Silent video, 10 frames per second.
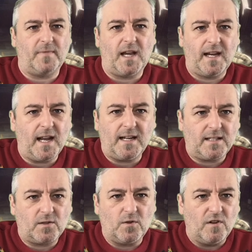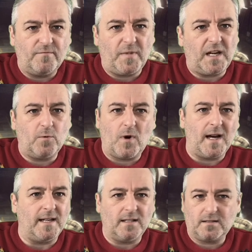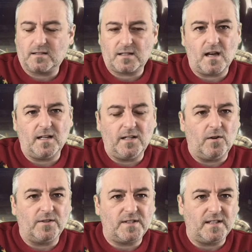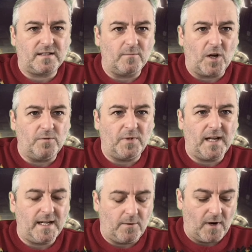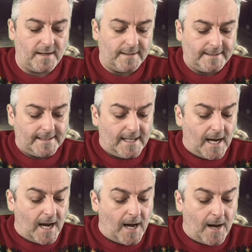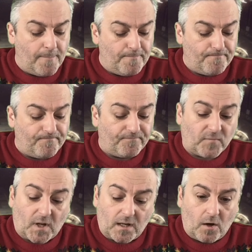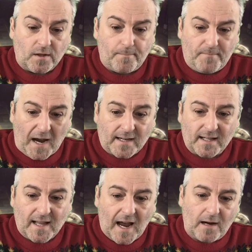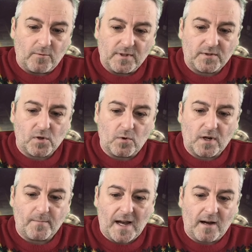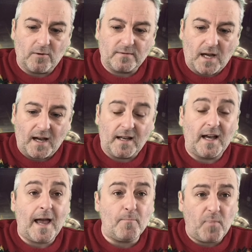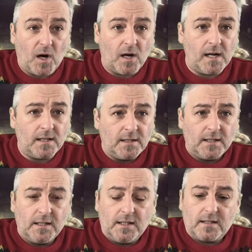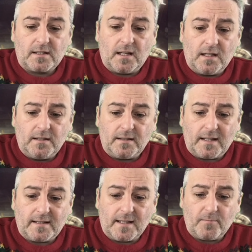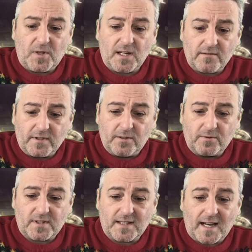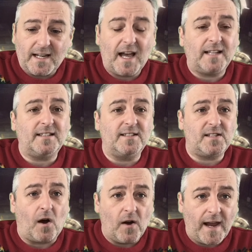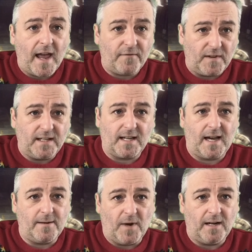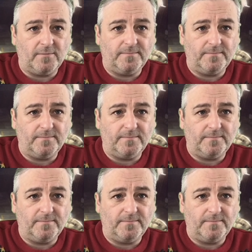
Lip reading: in any sort of big way. It's certainly not a system open anyway. On the back of that, we'll talk about Empire. So the Imperials, they had the TIE Heavy came out.